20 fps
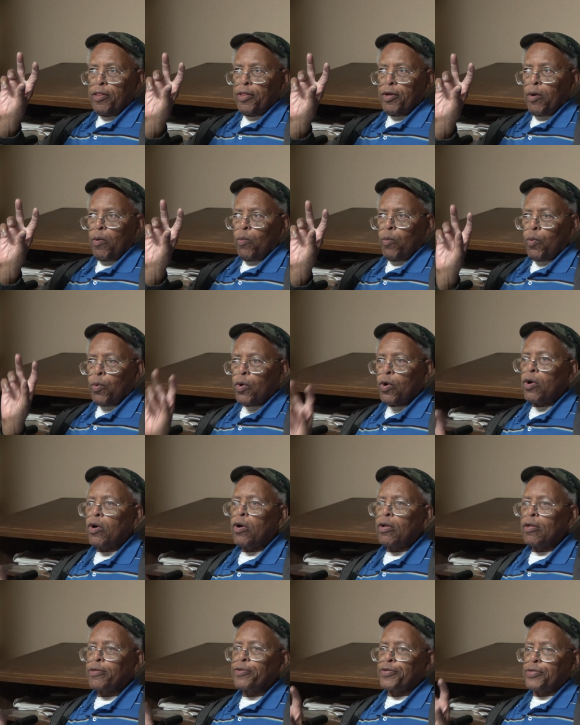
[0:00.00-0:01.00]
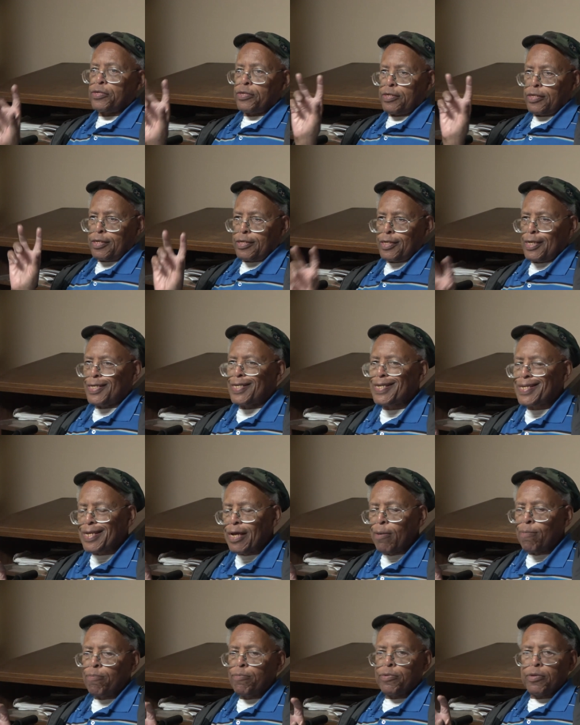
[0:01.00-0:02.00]
the world's
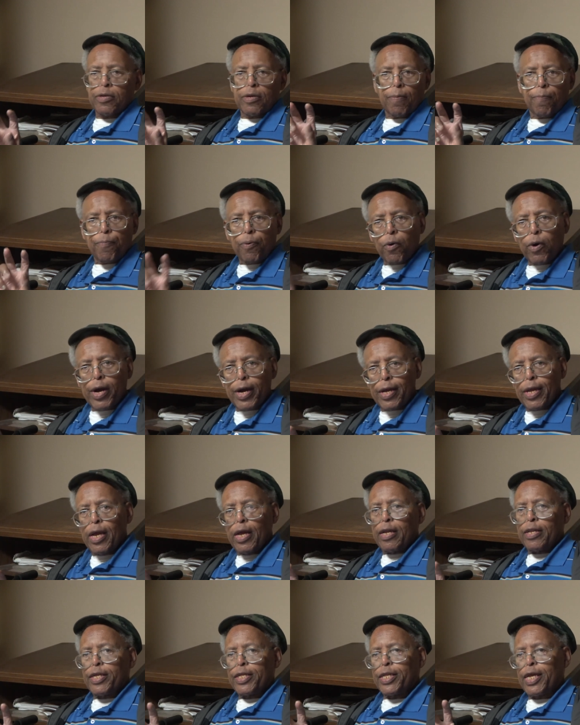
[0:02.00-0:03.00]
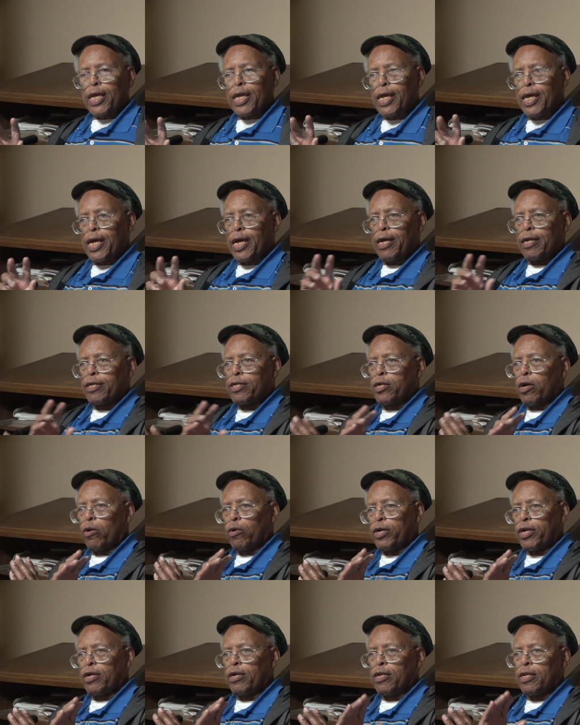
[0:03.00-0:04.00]
system to the point that they can't
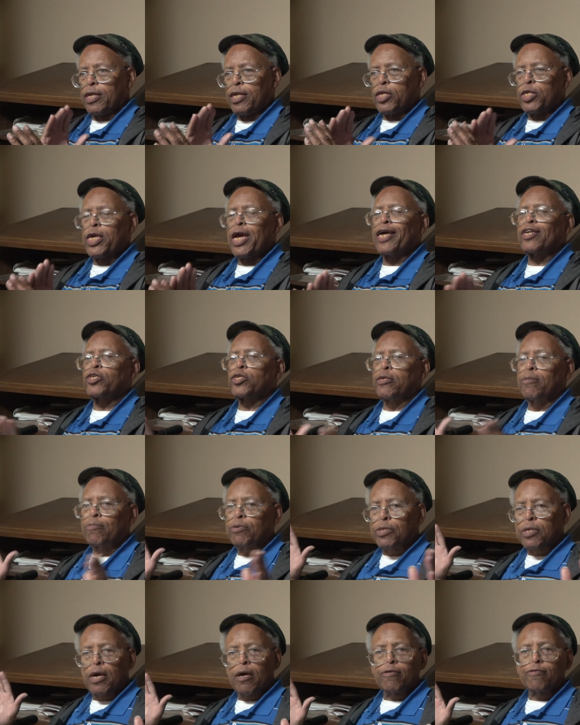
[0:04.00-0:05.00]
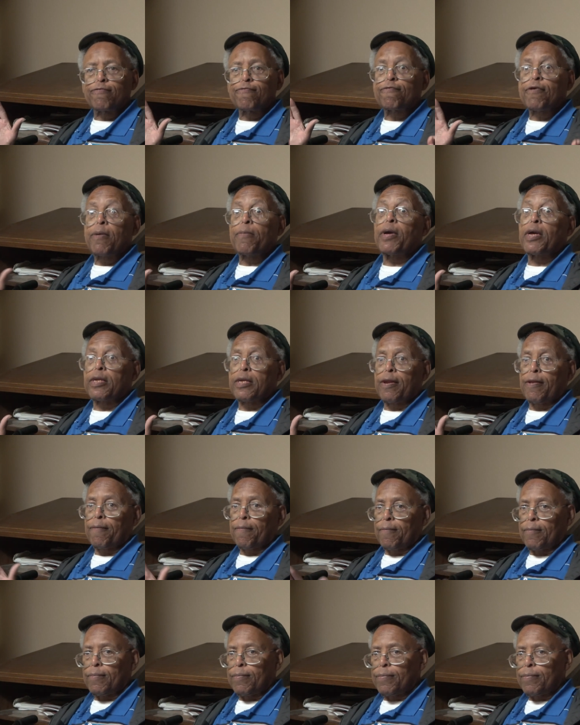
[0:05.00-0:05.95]
totally detach themselves from it. Right.